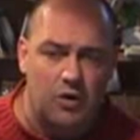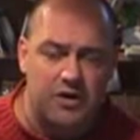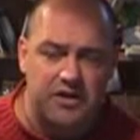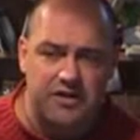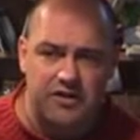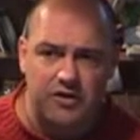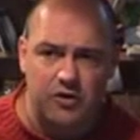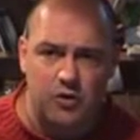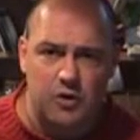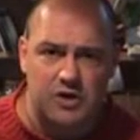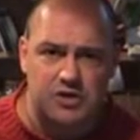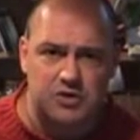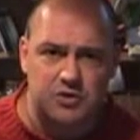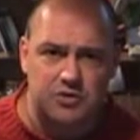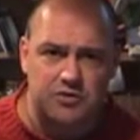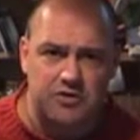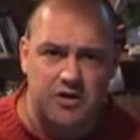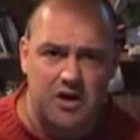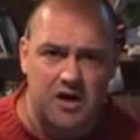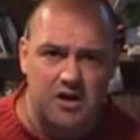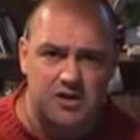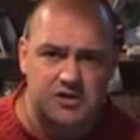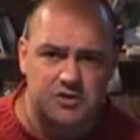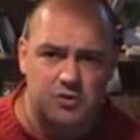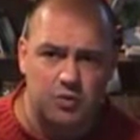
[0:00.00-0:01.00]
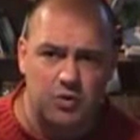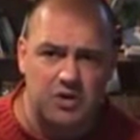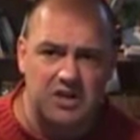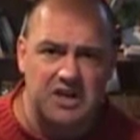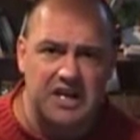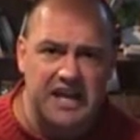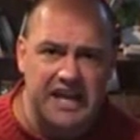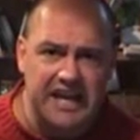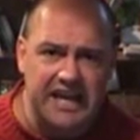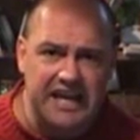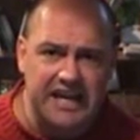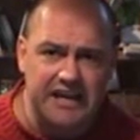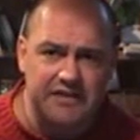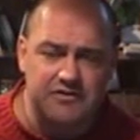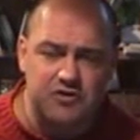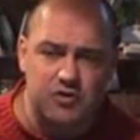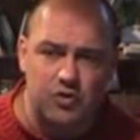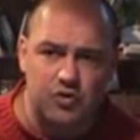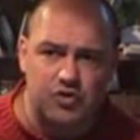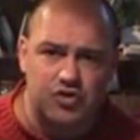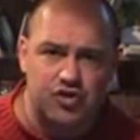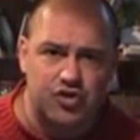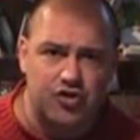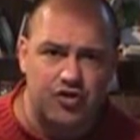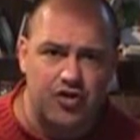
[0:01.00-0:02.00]
One of the other questions were asked, will leaves
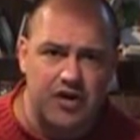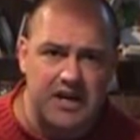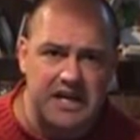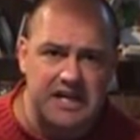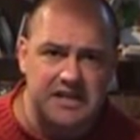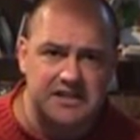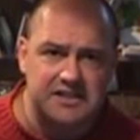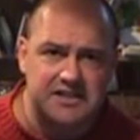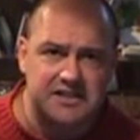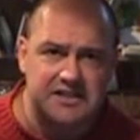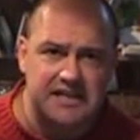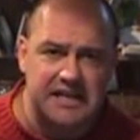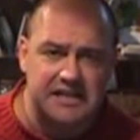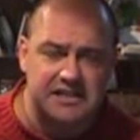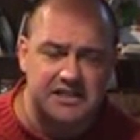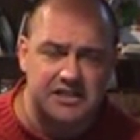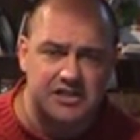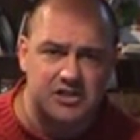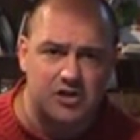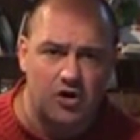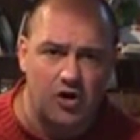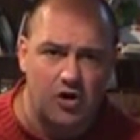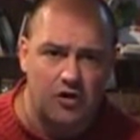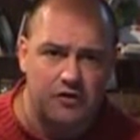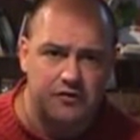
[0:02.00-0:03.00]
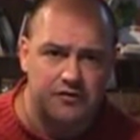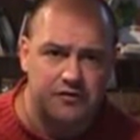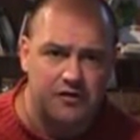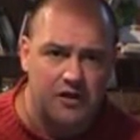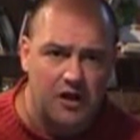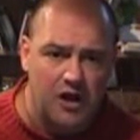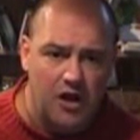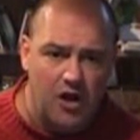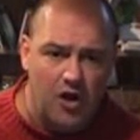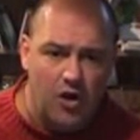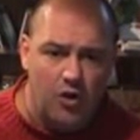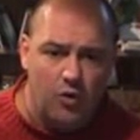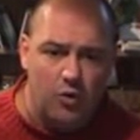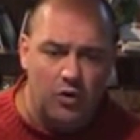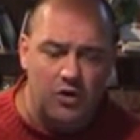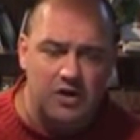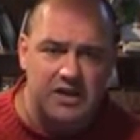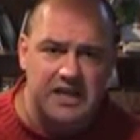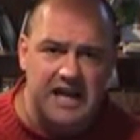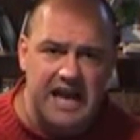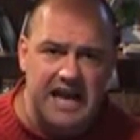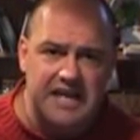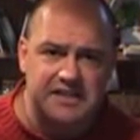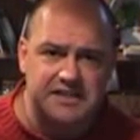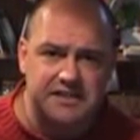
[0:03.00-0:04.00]
or trees set it off? Well,
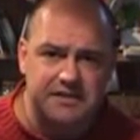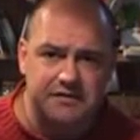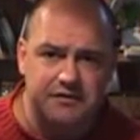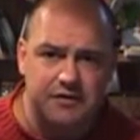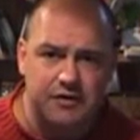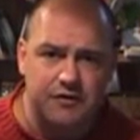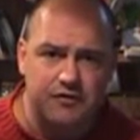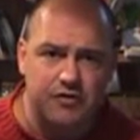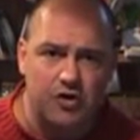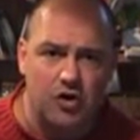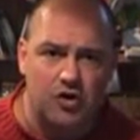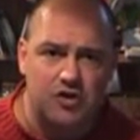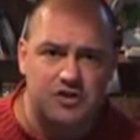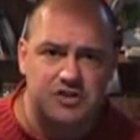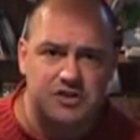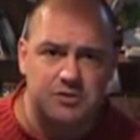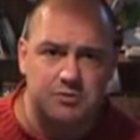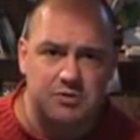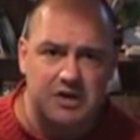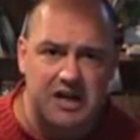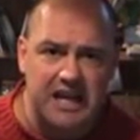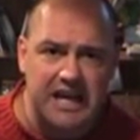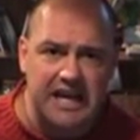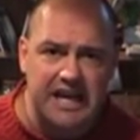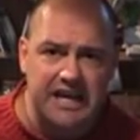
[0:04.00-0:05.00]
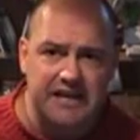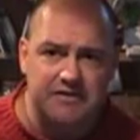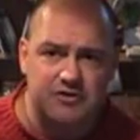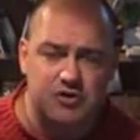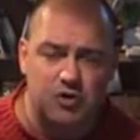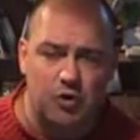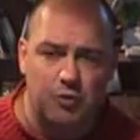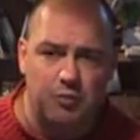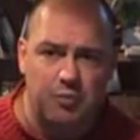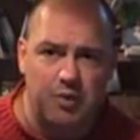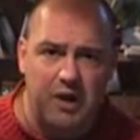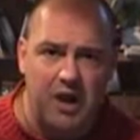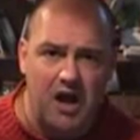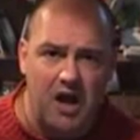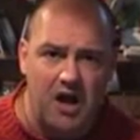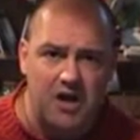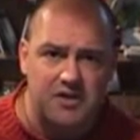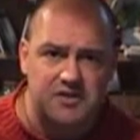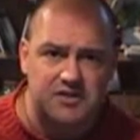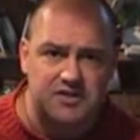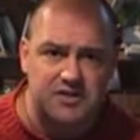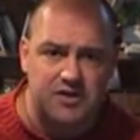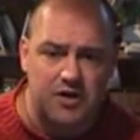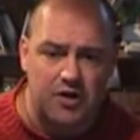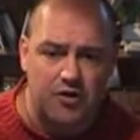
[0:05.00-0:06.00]
yes, if you've got some leaves or
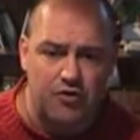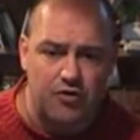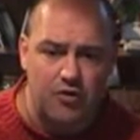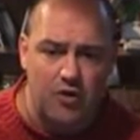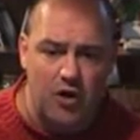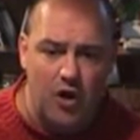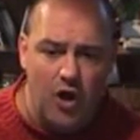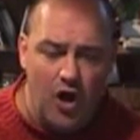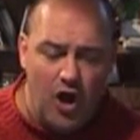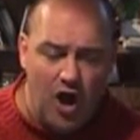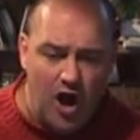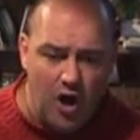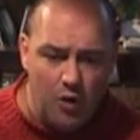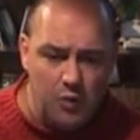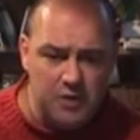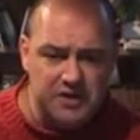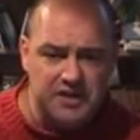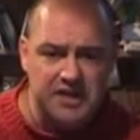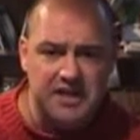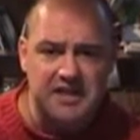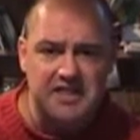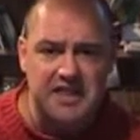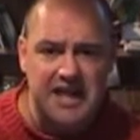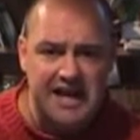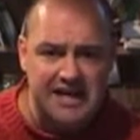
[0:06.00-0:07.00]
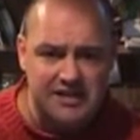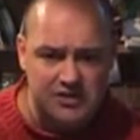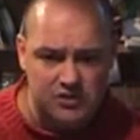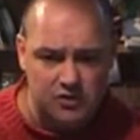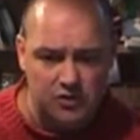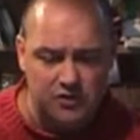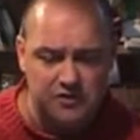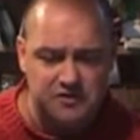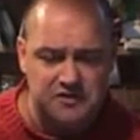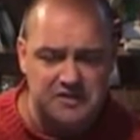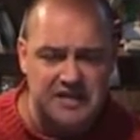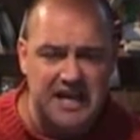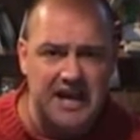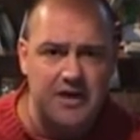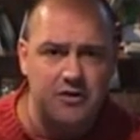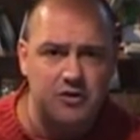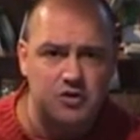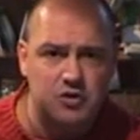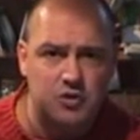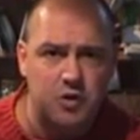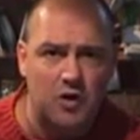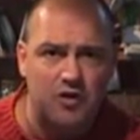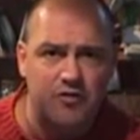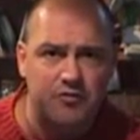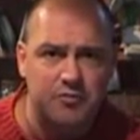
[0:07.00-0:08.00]
plants that are within that sort of 10 or
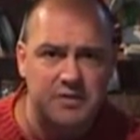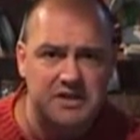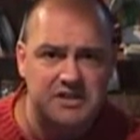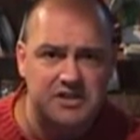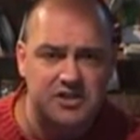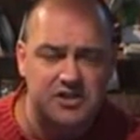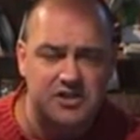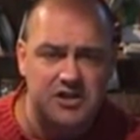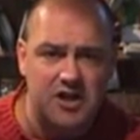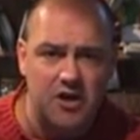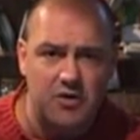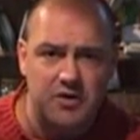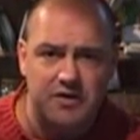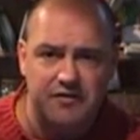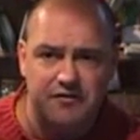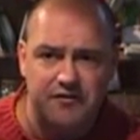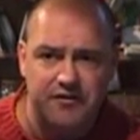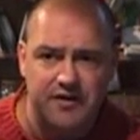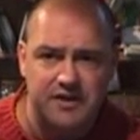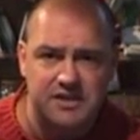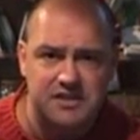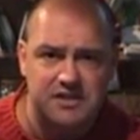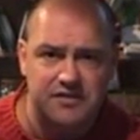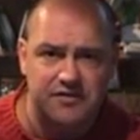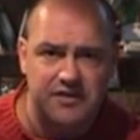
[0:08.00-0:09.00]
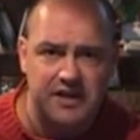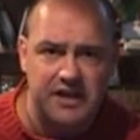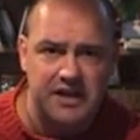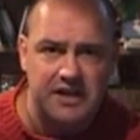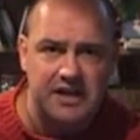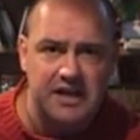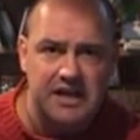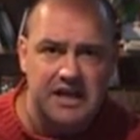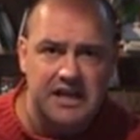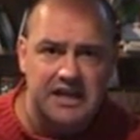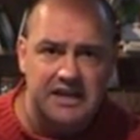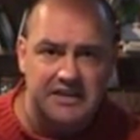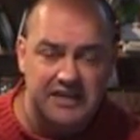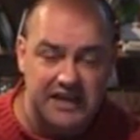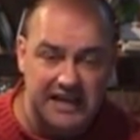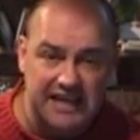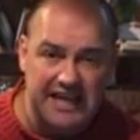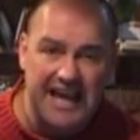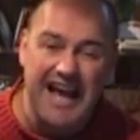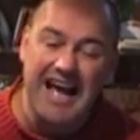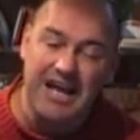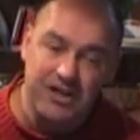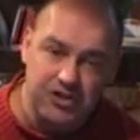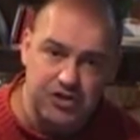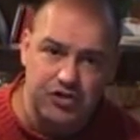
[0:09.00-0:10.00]
12 metre zone in front of it, they
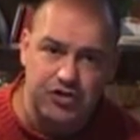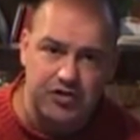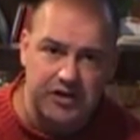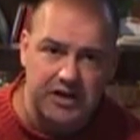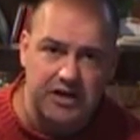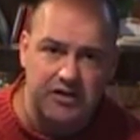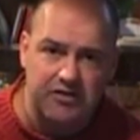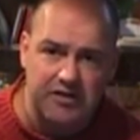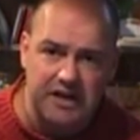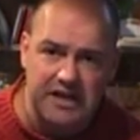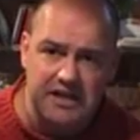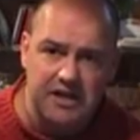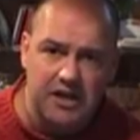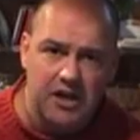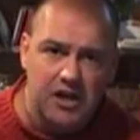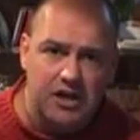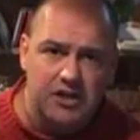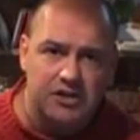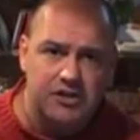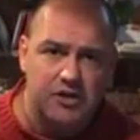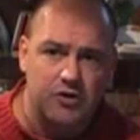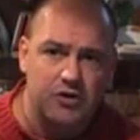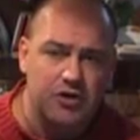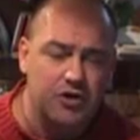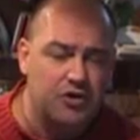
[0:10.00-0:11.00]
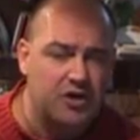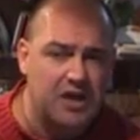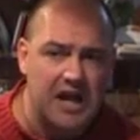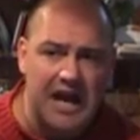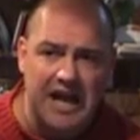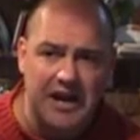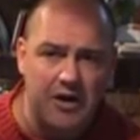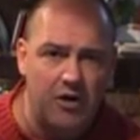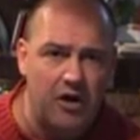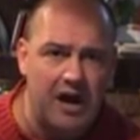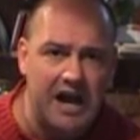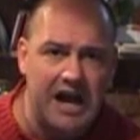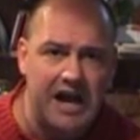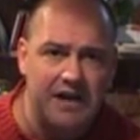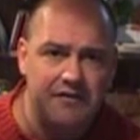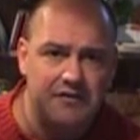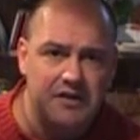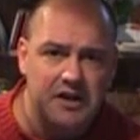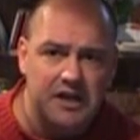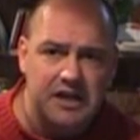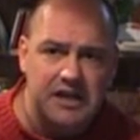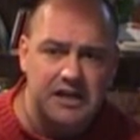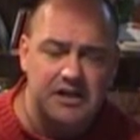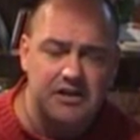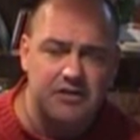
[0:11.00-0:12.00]
can trigger it. So you cannot
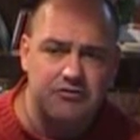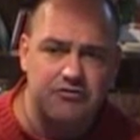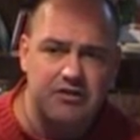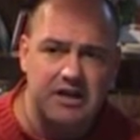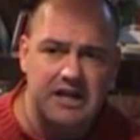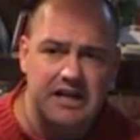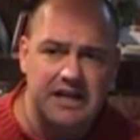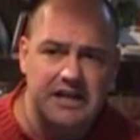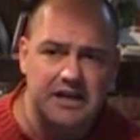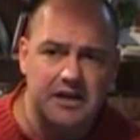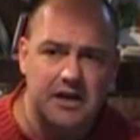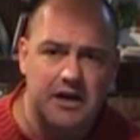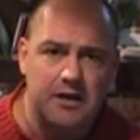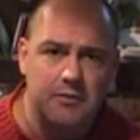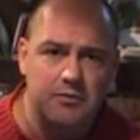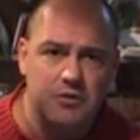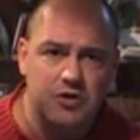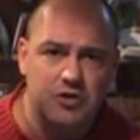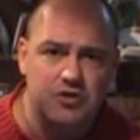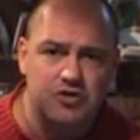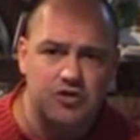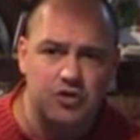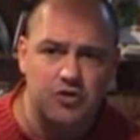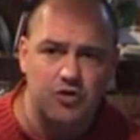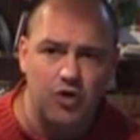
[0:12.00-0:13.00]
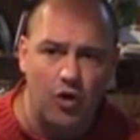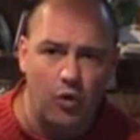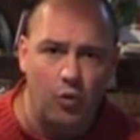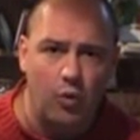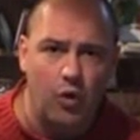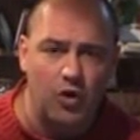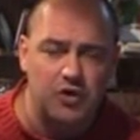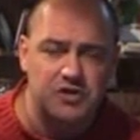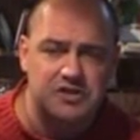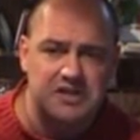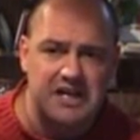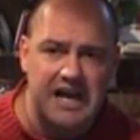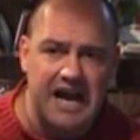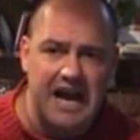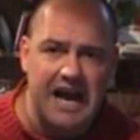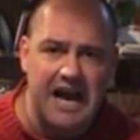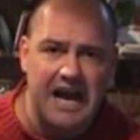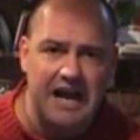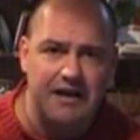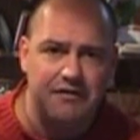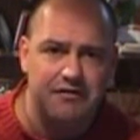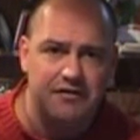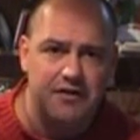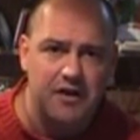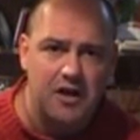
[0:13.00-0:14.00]
have, you do not want to
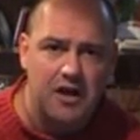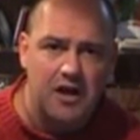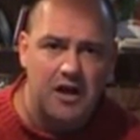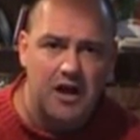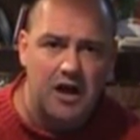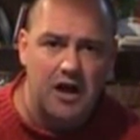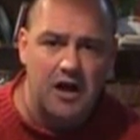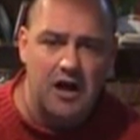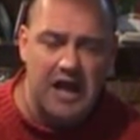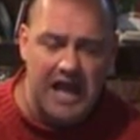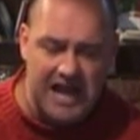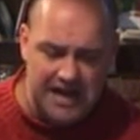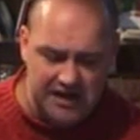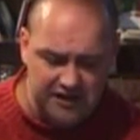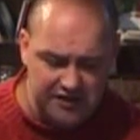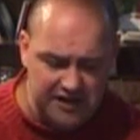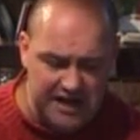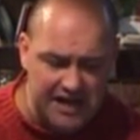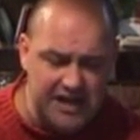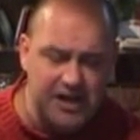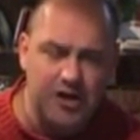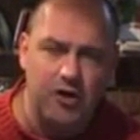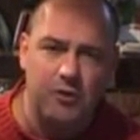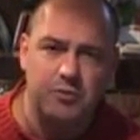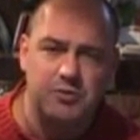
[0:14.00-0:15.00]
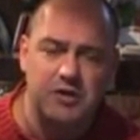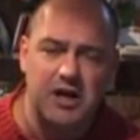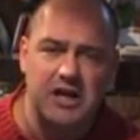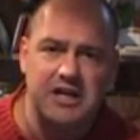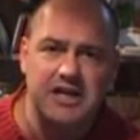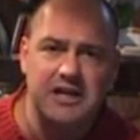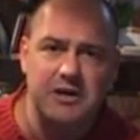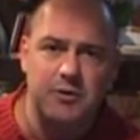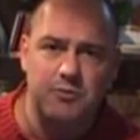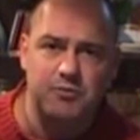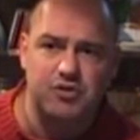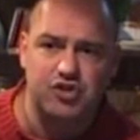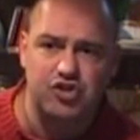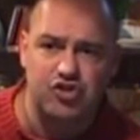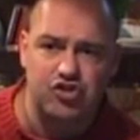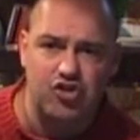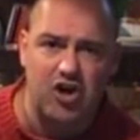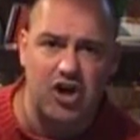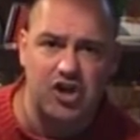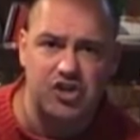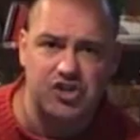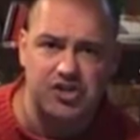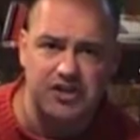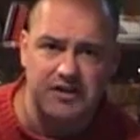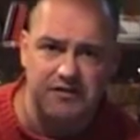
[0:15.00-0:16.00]
have any
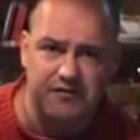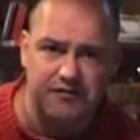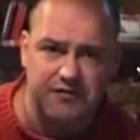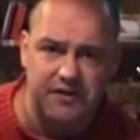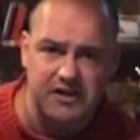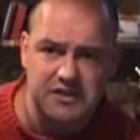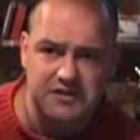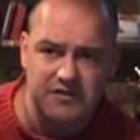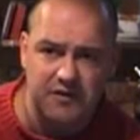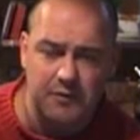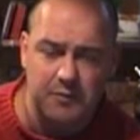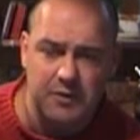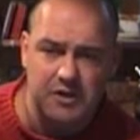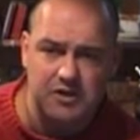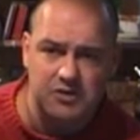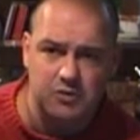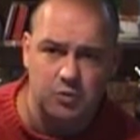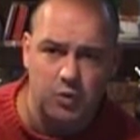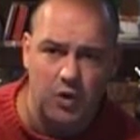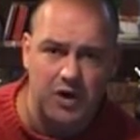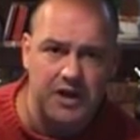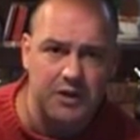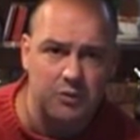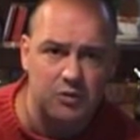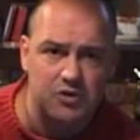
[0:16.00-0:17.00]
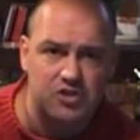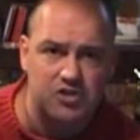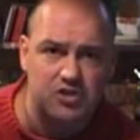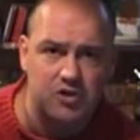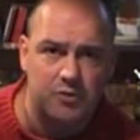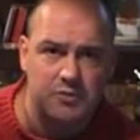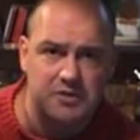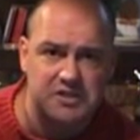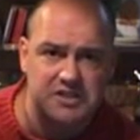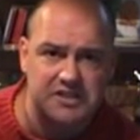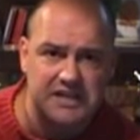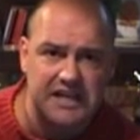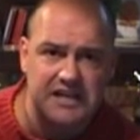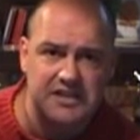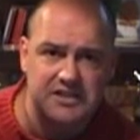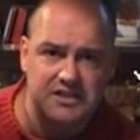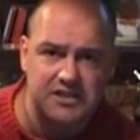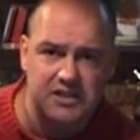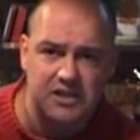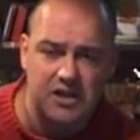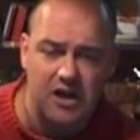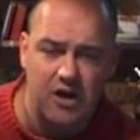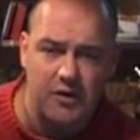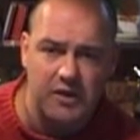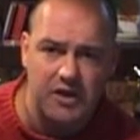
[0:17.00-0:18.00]
obstruction in front of it, because one, it will stop the
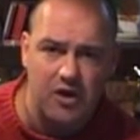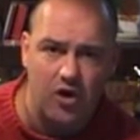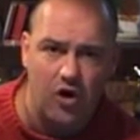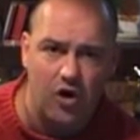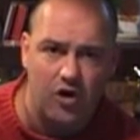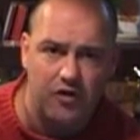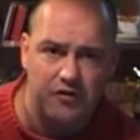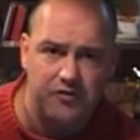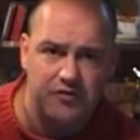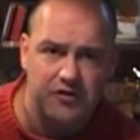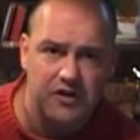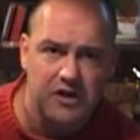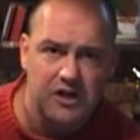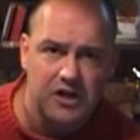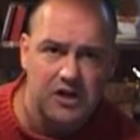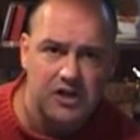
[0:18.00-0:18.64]
sensor going off.